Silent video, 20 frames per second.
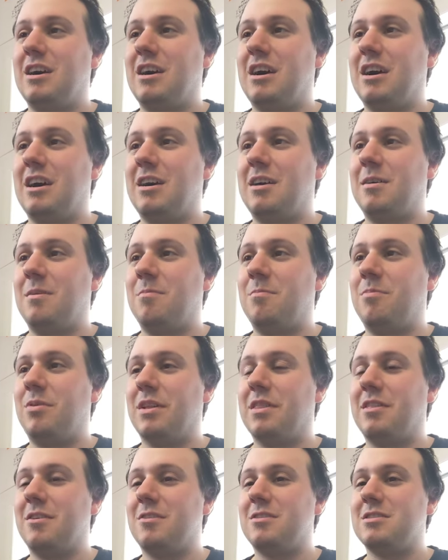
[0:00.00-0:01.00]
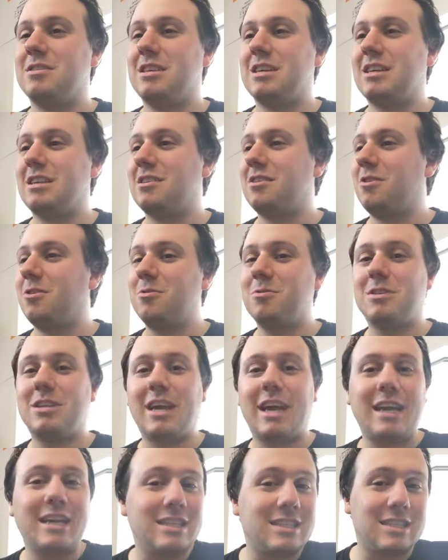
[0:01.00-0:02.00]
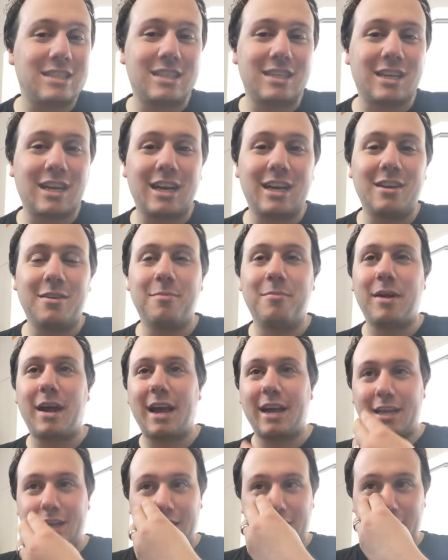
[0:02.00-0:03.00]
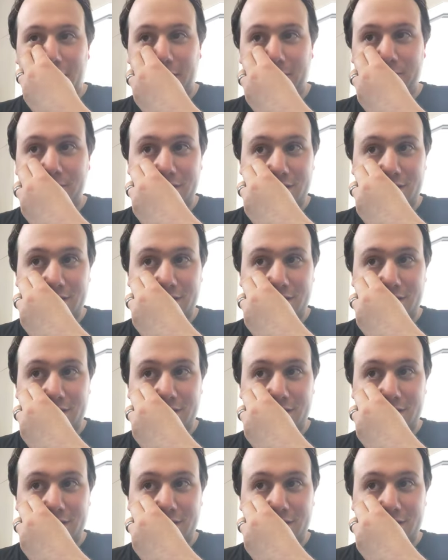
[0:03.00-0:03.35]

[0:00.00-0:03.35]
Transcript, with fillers: Uh, but there's like no taste to kind of back it up.